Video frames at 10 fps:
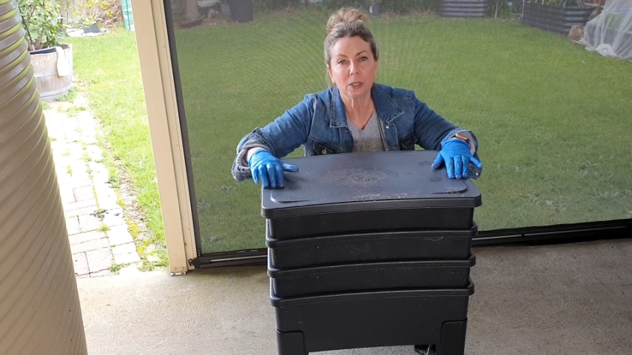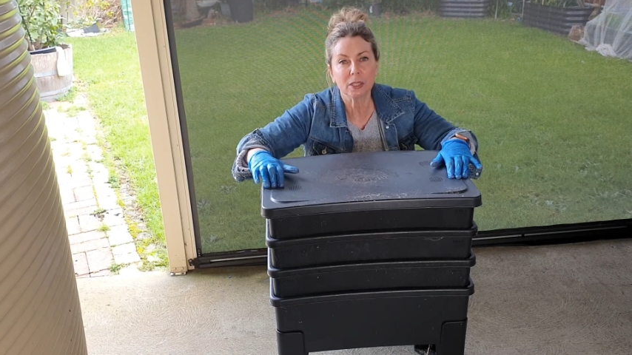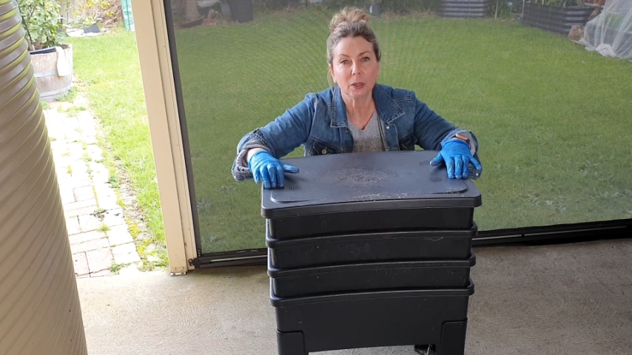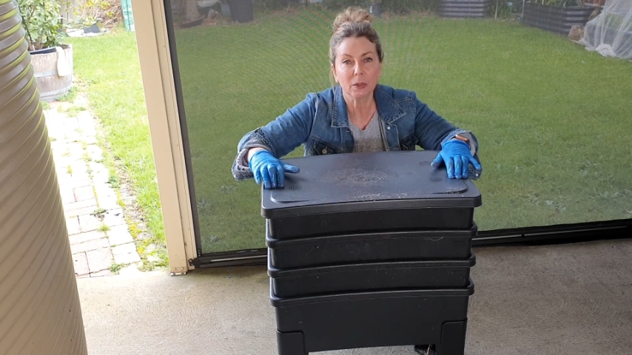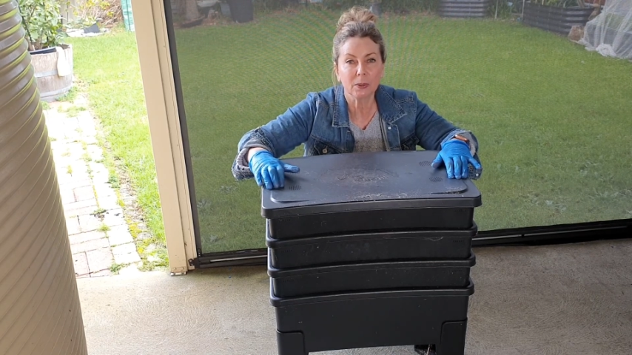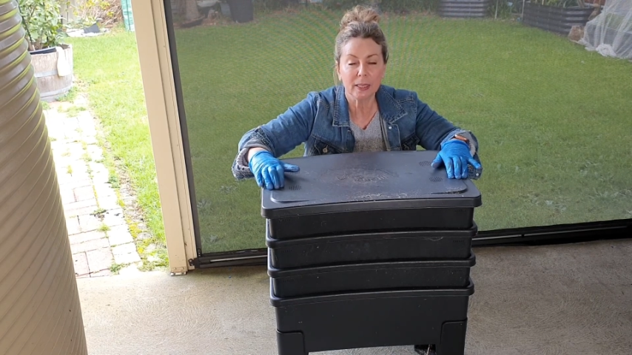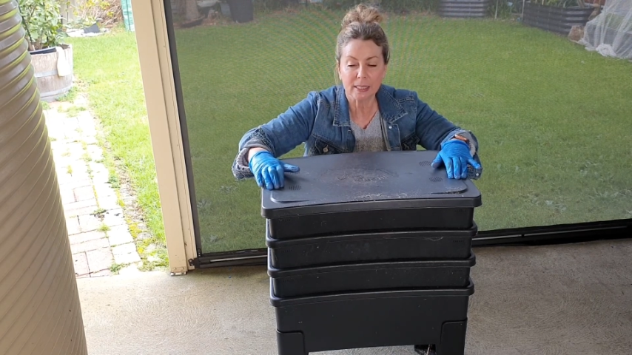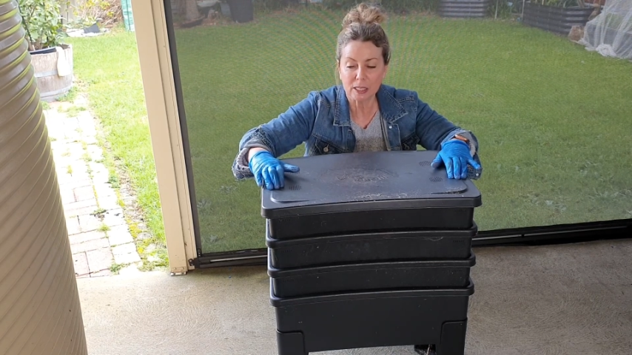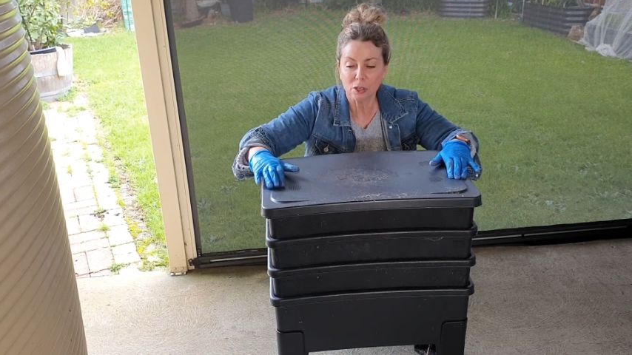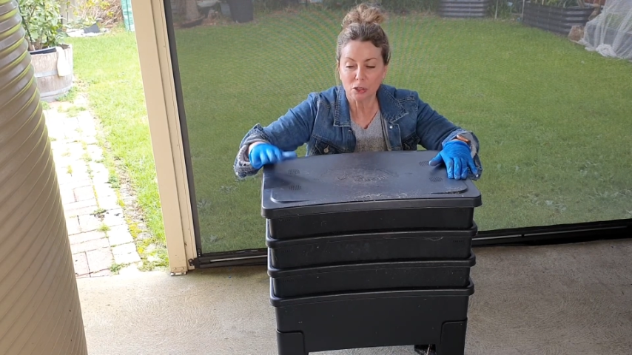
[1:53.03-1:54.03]
so
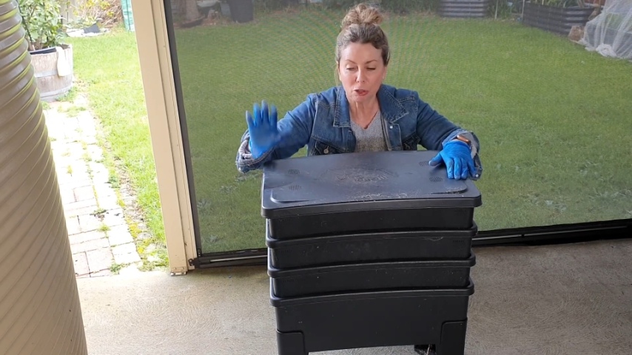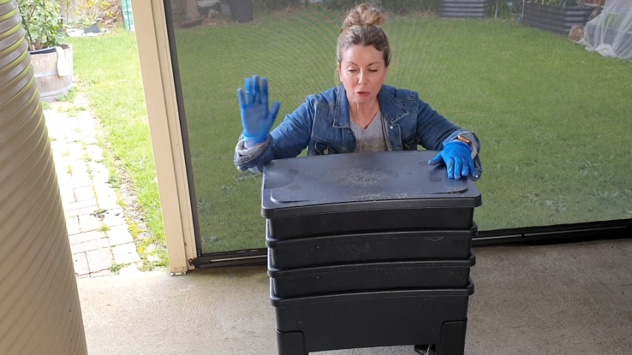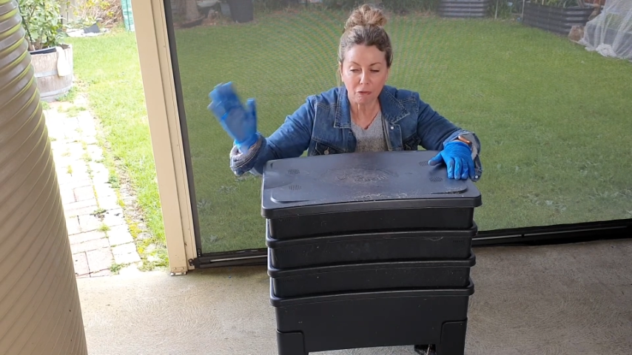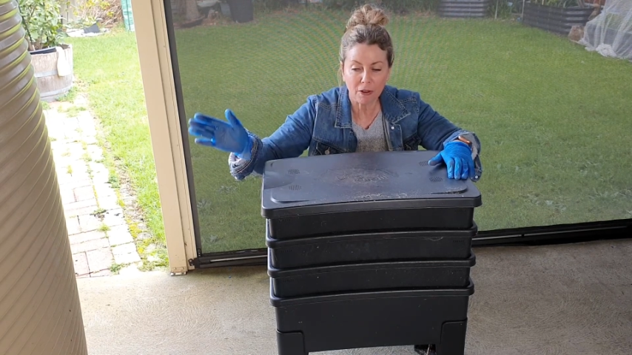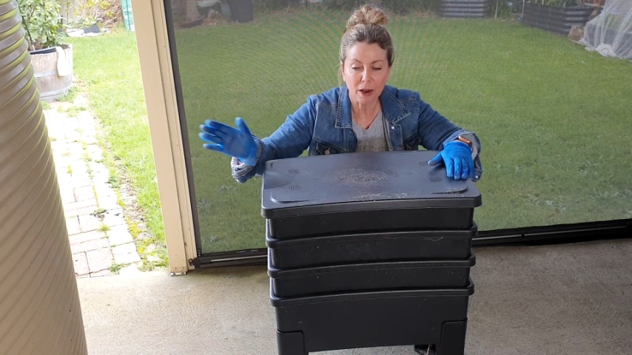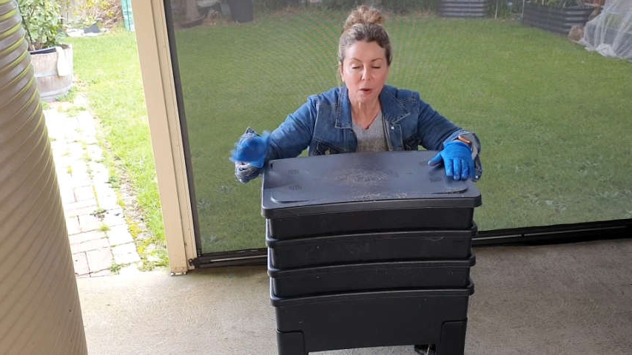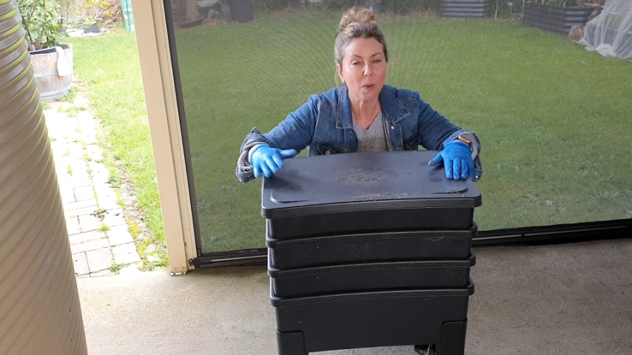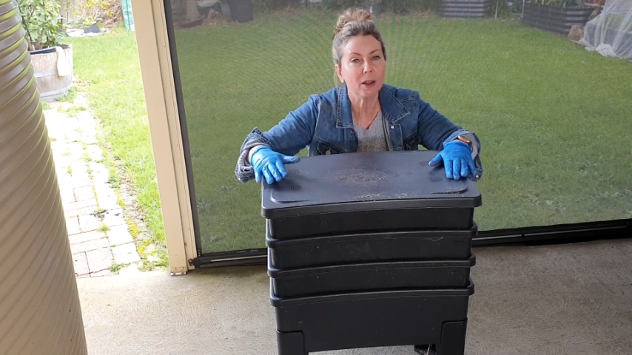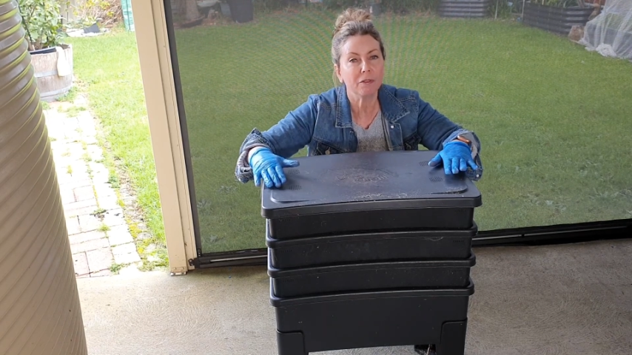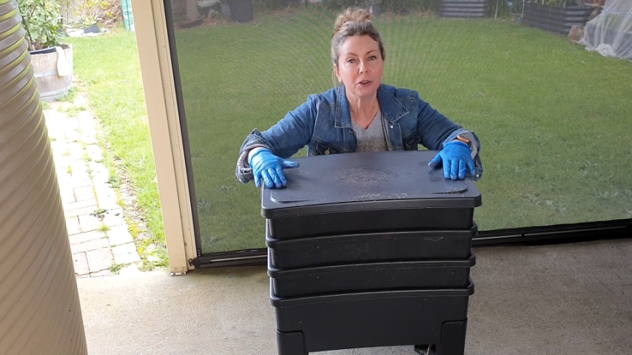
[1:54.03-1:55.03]
it's not too far
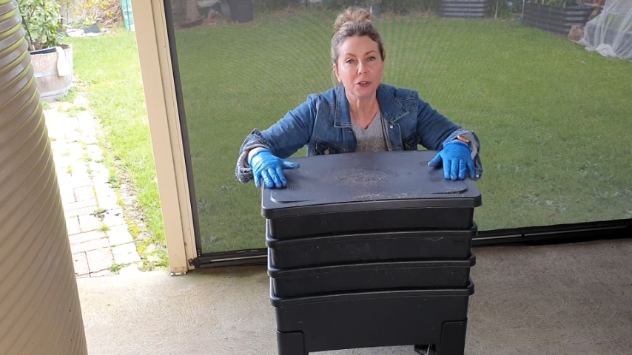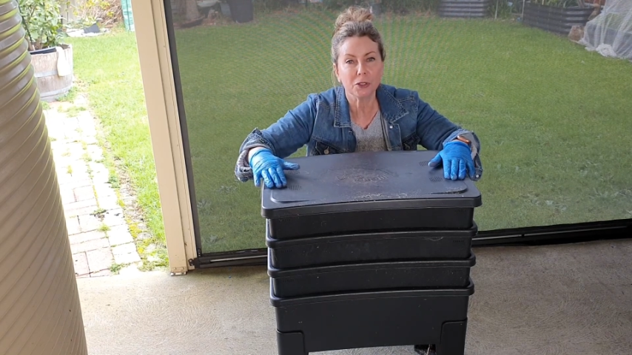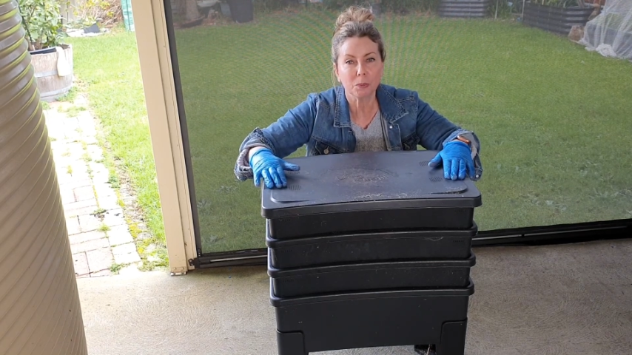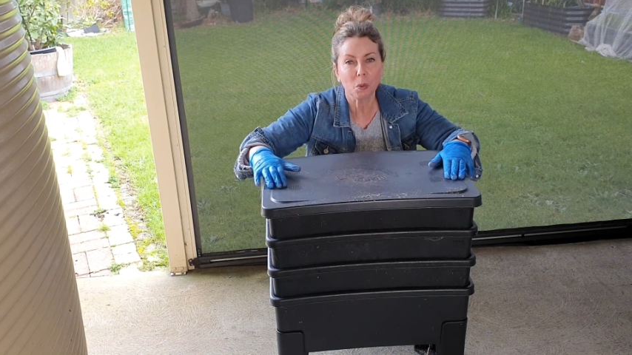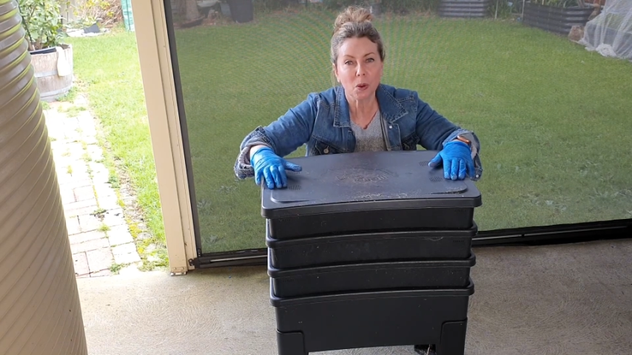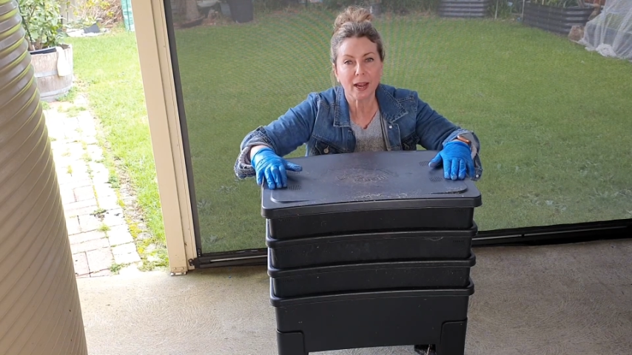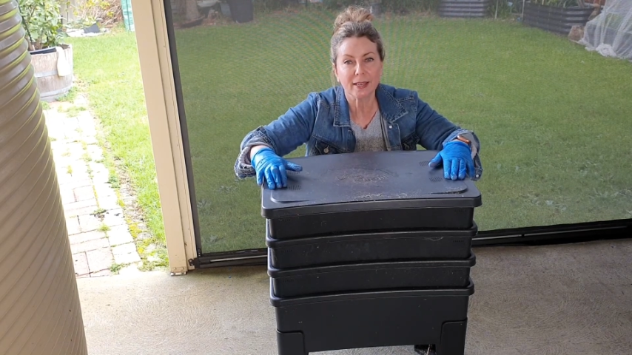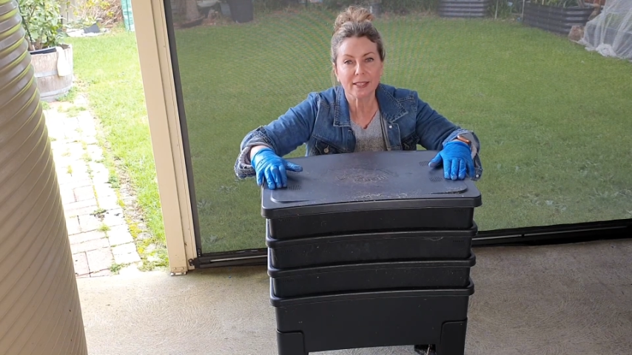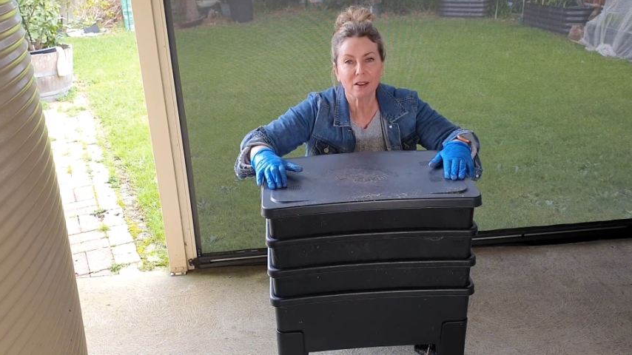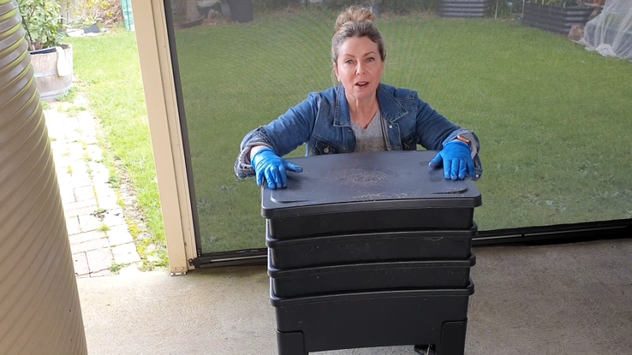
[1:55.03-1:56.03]
away for you to walk
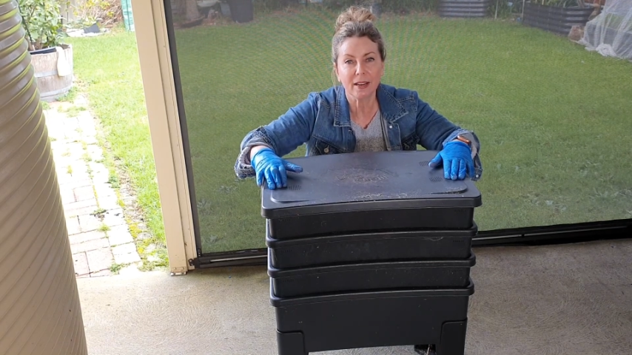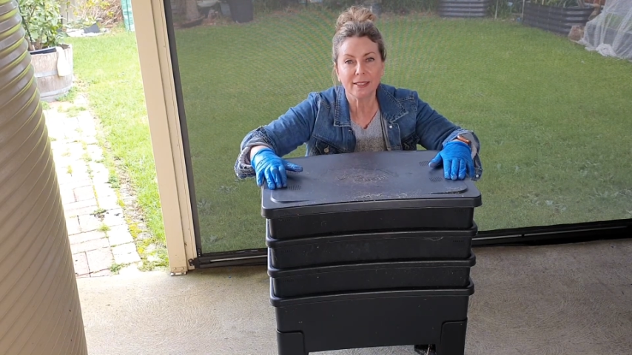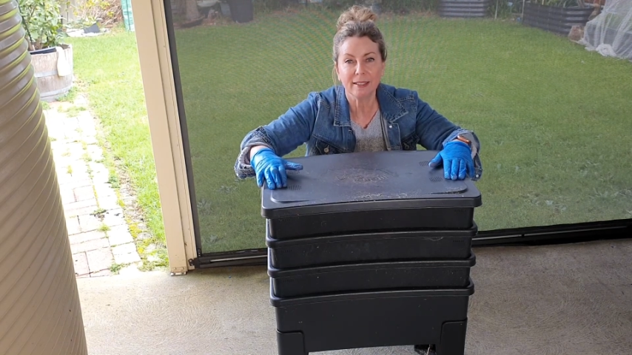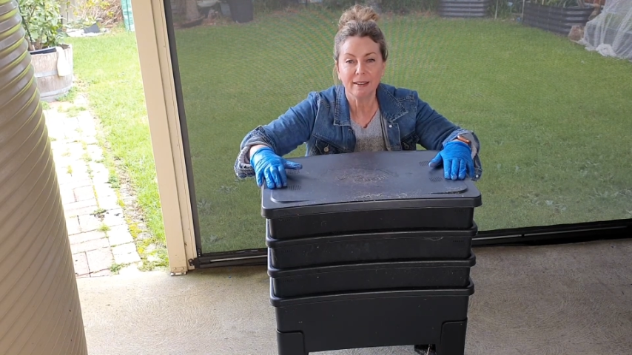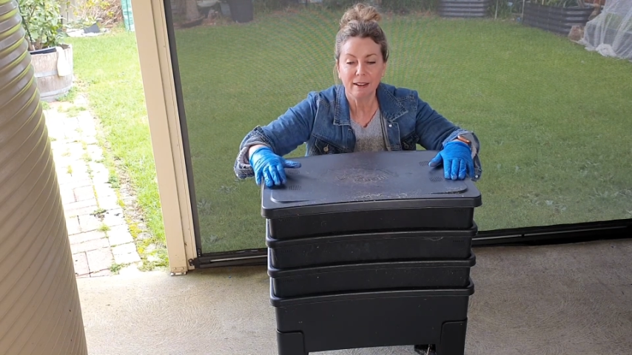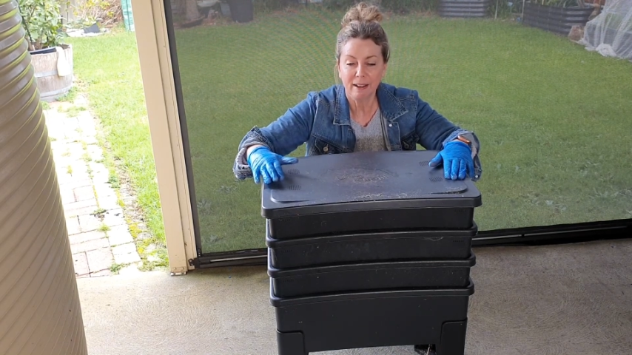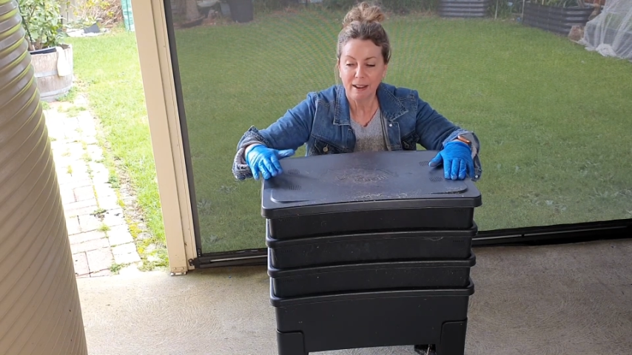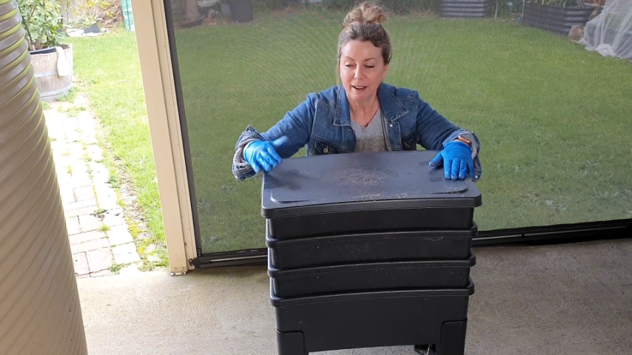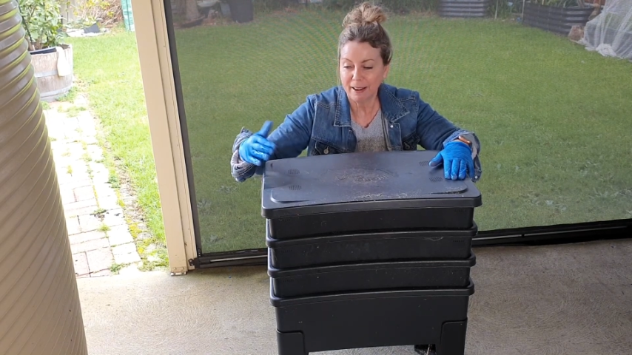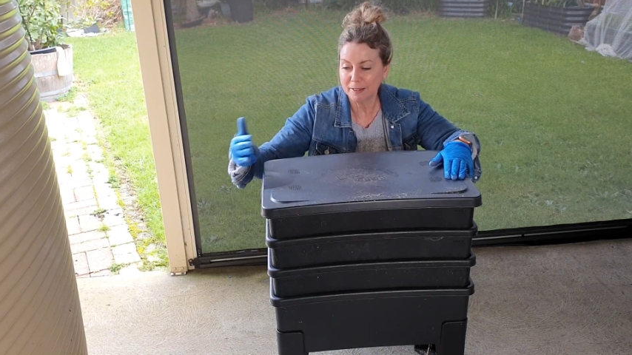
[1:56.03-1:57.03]
outside
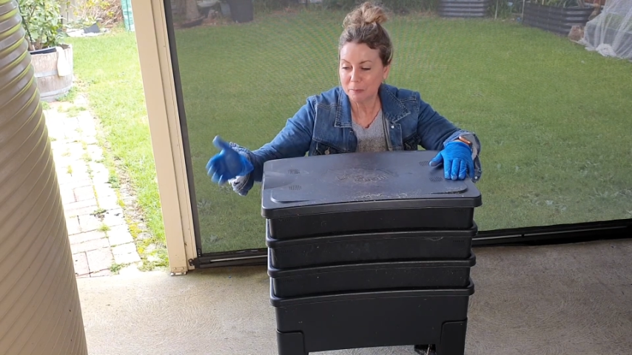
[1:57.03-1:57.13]
and